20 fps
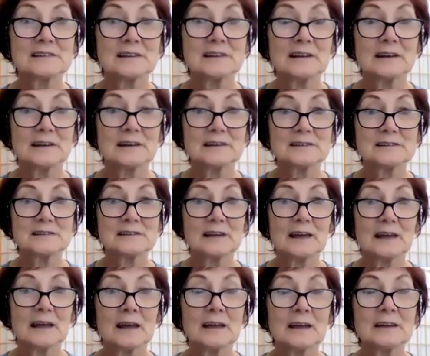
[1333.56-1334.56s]
Yeah.
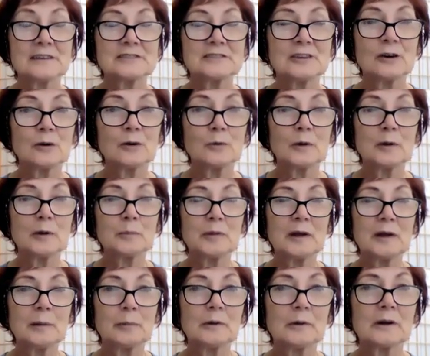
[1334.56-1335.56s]
So when
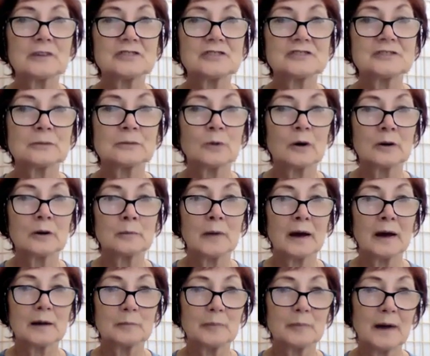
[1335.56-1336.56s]
people are just a
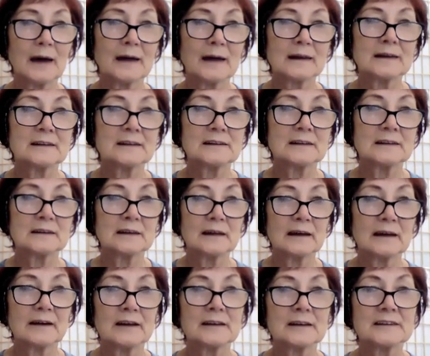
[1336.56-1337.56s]
one-man band in
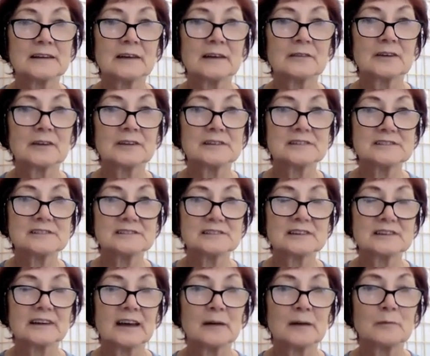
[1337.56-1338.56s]
their endeavors
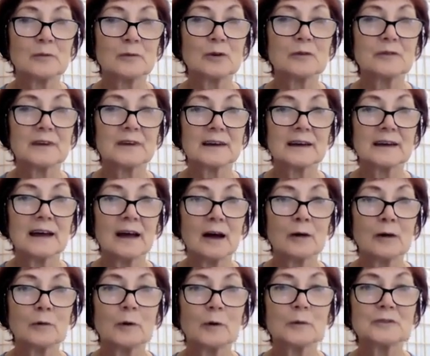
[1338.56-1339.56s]
to get moving,
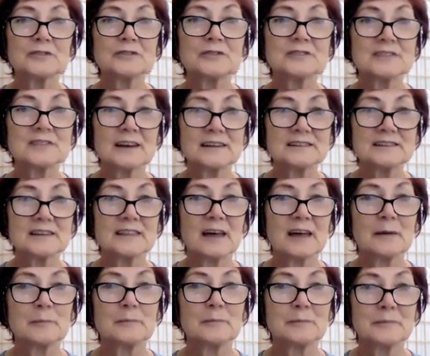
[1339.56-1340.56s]
what would you say to
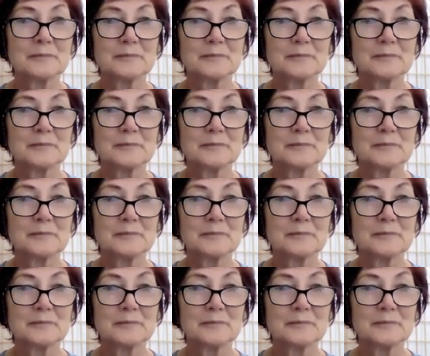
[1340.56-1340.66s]
them?